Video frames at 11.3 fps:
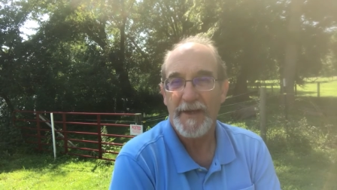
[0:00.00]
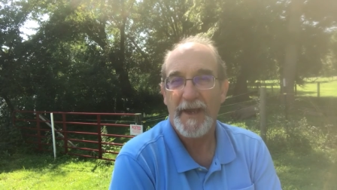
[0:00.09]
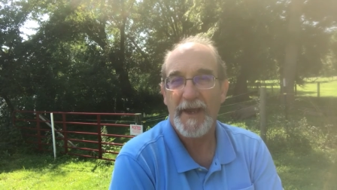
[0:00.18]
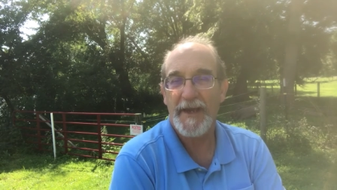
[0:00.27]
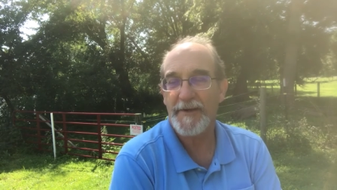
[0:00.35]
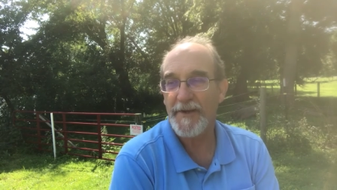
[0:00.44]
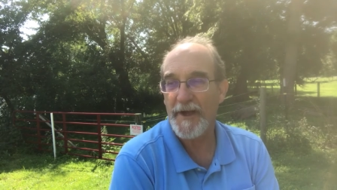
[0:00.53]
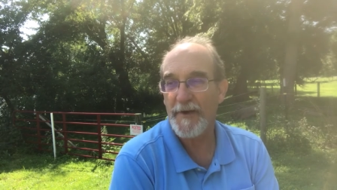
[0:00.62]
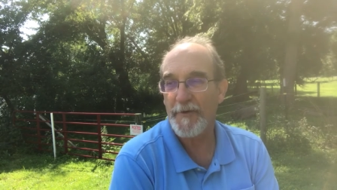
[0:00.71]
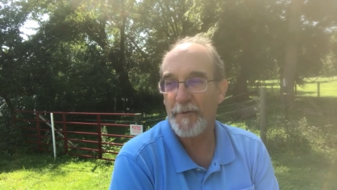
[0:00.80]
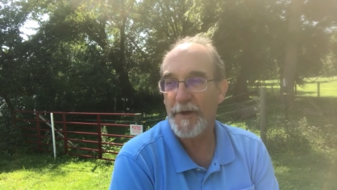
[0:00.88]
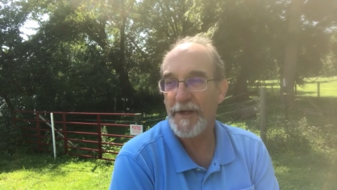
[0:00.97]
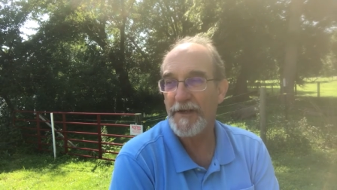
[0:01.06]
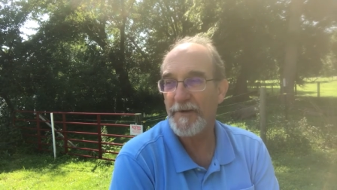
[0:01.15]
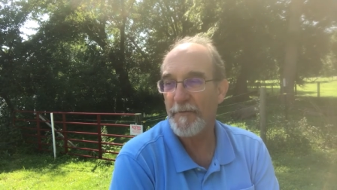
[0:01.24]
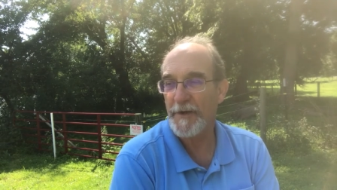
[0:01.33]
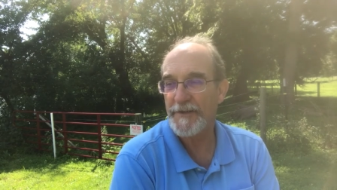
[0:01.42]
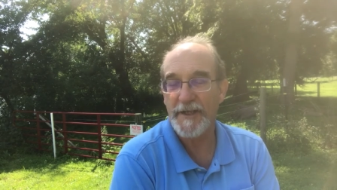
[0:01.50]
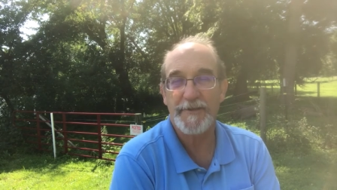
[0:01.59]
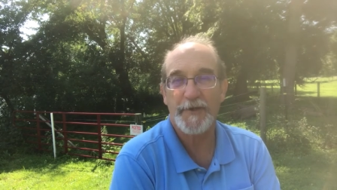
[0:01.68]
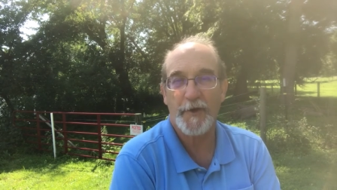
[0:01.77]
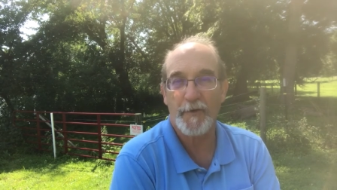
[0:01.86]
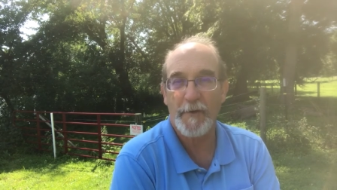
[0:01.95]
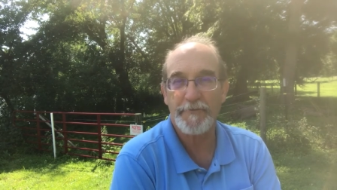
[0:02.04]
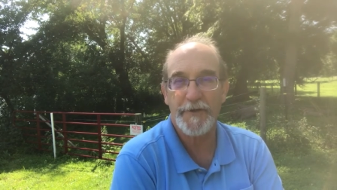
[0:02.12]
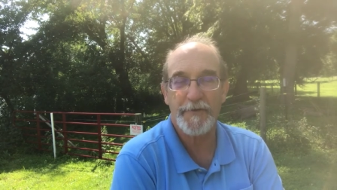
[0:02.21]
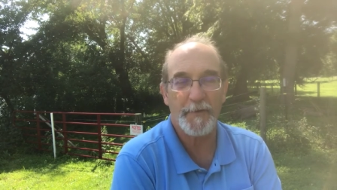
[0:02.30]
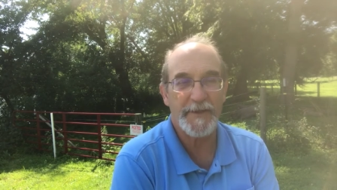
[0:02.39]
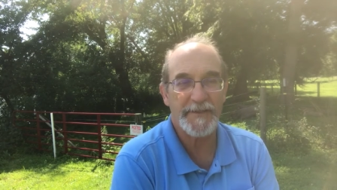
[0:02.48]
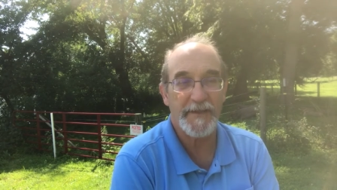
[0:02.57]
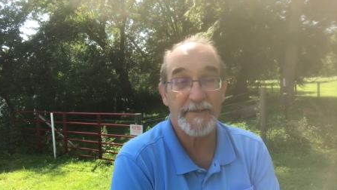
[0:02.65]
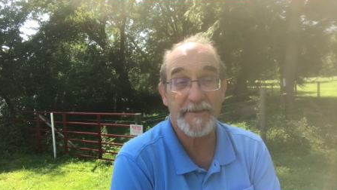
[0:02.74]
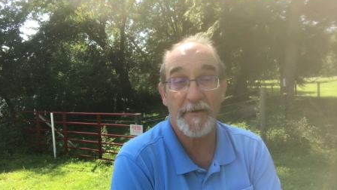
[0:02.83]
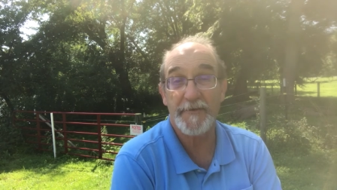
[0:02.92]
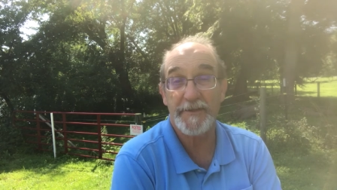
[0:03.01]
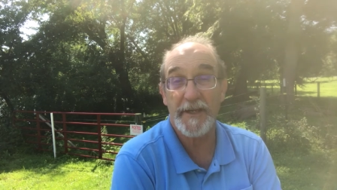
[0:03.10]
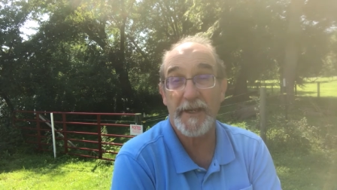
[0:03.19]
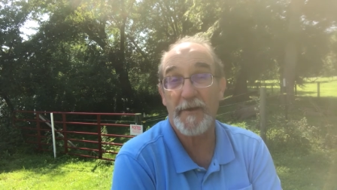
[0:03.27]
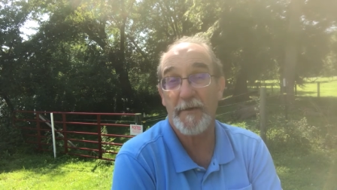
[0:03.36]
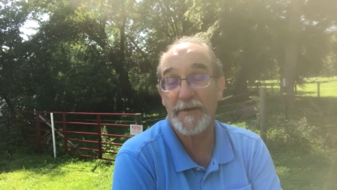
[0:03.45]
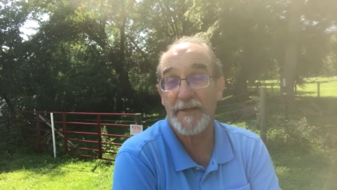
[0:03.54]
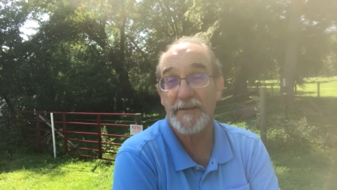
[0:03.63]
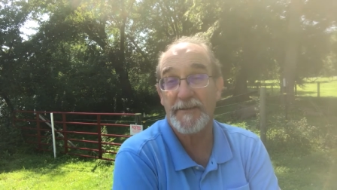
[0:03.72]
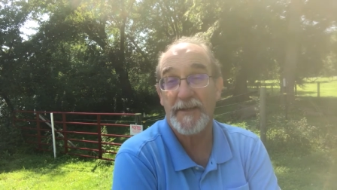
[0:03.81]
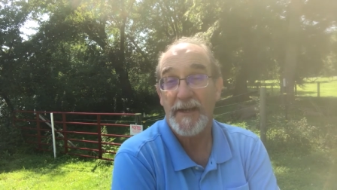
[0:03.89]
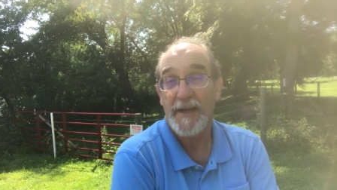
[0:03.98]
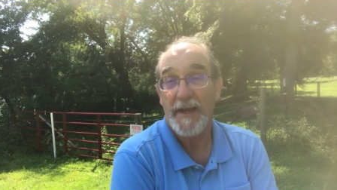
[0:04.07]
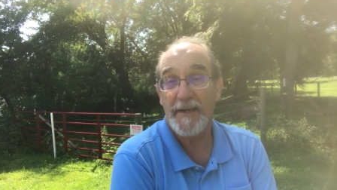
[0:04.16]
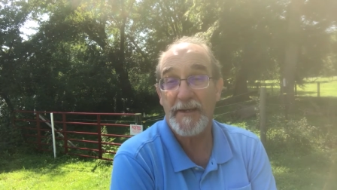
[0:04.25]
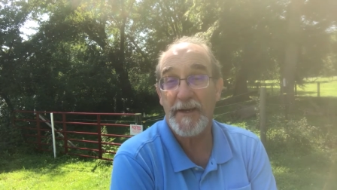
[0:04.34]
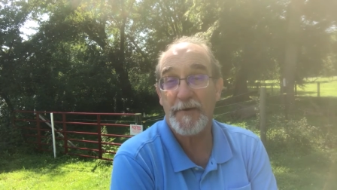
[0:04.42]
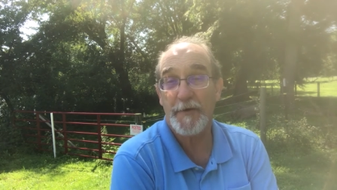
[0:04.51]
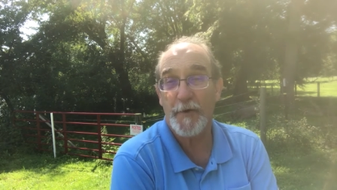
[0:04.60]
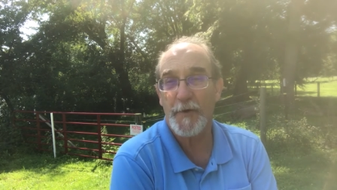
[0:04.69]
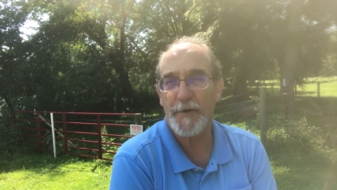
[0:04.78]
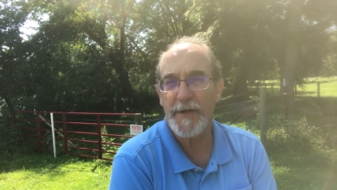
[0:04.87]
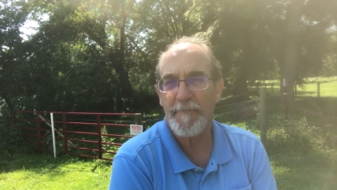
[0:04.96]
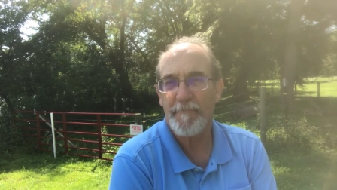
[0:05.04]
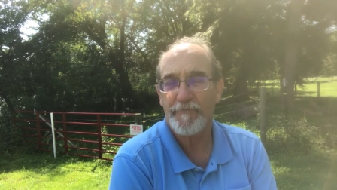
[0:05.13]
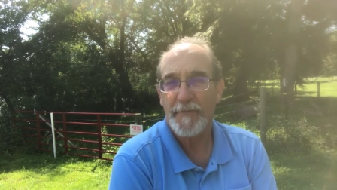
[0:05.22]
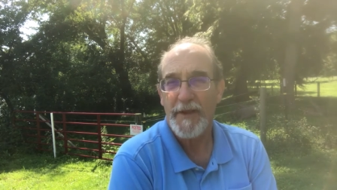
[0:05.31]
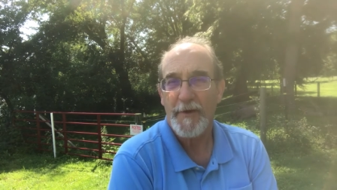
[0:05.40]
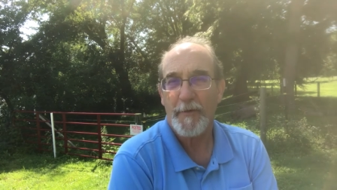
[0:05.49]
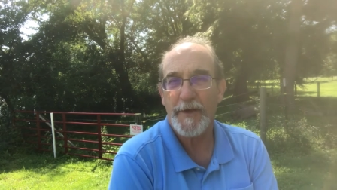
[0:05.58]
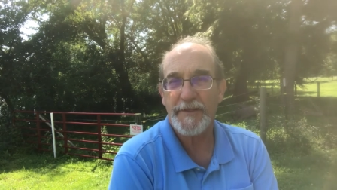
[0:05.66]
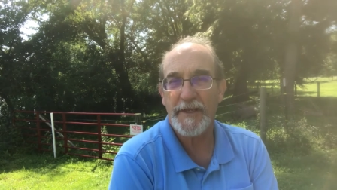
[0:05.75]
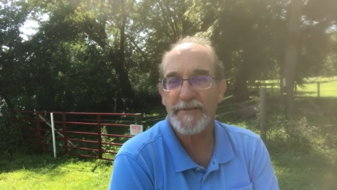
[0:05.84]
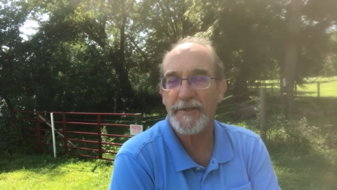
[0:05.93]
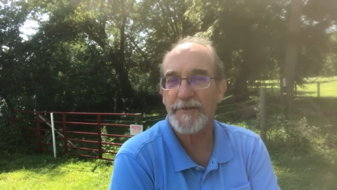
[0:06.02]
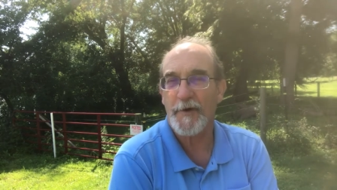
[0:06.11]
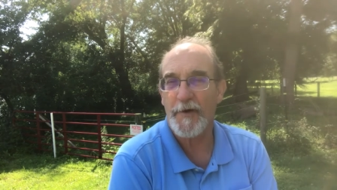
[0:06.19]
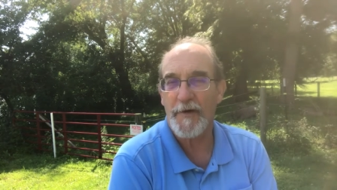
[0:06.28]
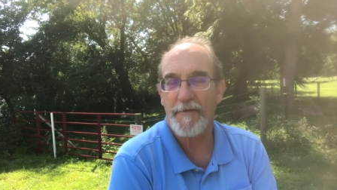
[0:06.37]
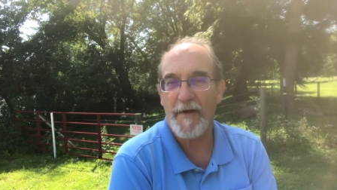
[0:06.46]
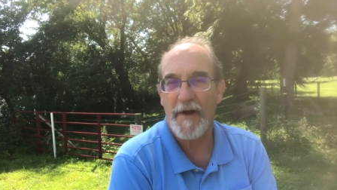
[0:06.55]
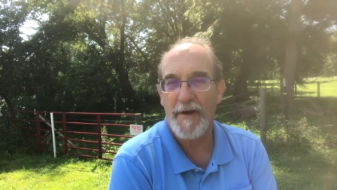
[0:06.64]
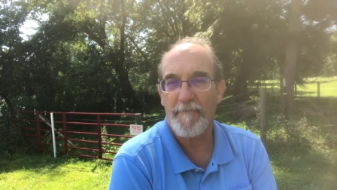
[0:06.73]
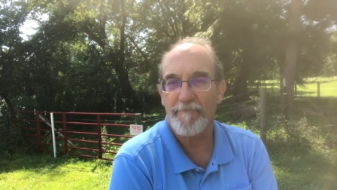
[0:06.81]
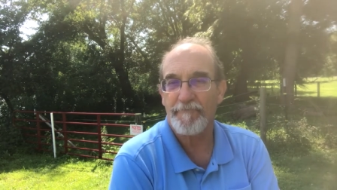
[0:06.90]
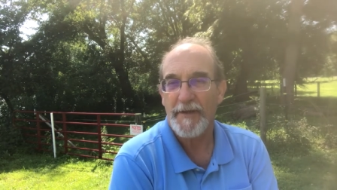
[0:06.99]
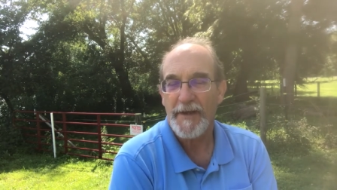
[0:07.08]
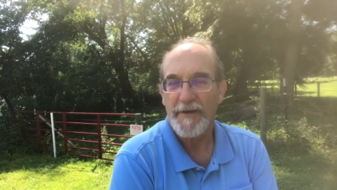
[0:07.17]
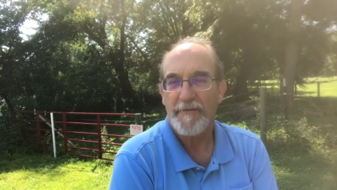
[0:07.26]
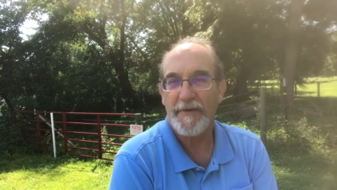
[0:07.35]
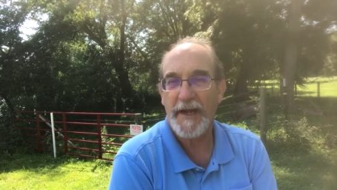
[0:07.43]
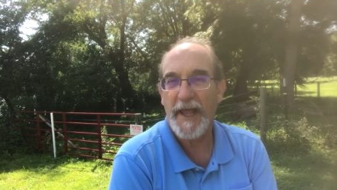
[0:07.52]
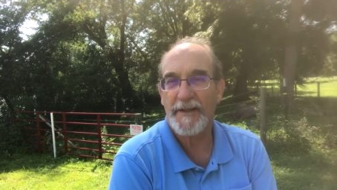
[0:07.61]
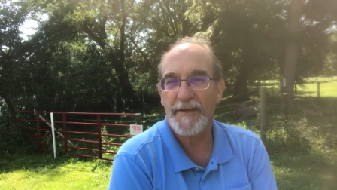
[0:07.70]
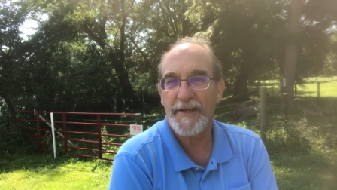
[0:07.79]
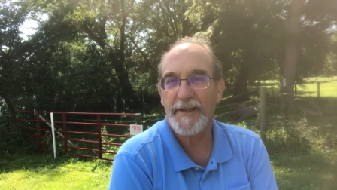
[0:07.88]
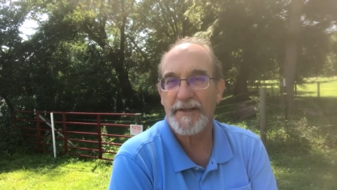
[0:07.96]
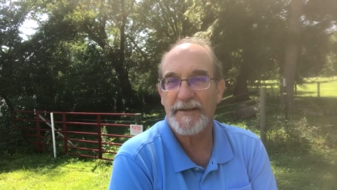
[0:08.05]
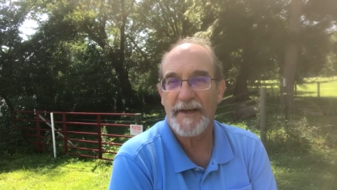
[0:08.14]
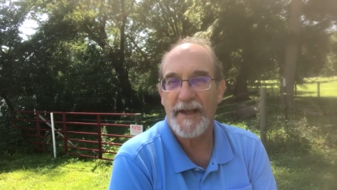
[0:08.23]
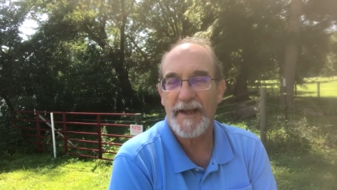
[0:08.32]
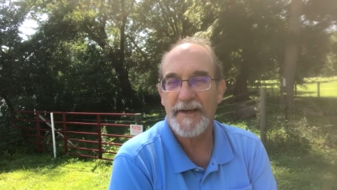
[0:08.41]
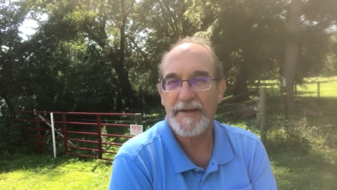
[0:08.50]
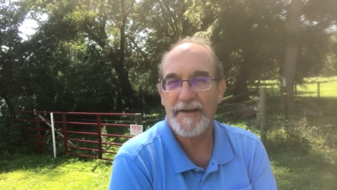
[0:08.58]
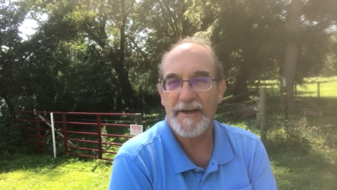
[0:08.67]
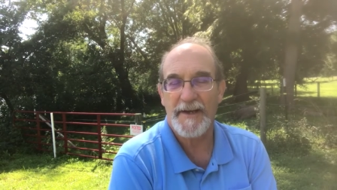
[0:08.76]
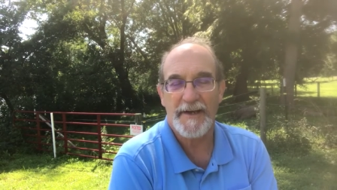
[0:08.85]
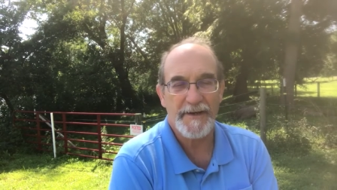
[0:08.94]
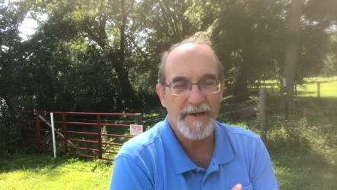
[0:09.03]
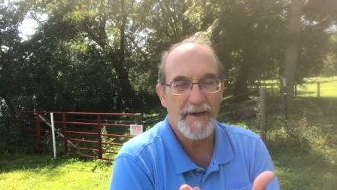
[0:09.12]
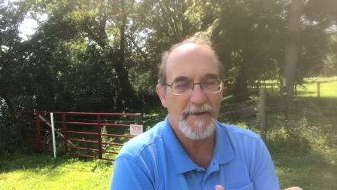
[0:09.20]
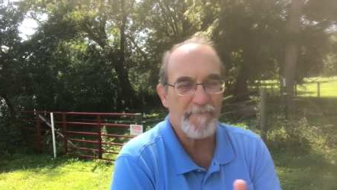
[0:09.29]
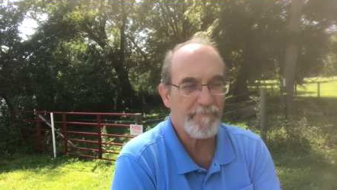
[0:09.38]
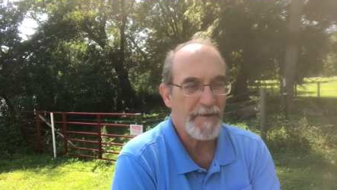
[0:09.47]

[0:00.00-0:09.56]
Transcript: And uh, we, we sense corruption, we sense self seeking, we sense indeed cruelty, we sense the sort of um, venality and, and, and uh,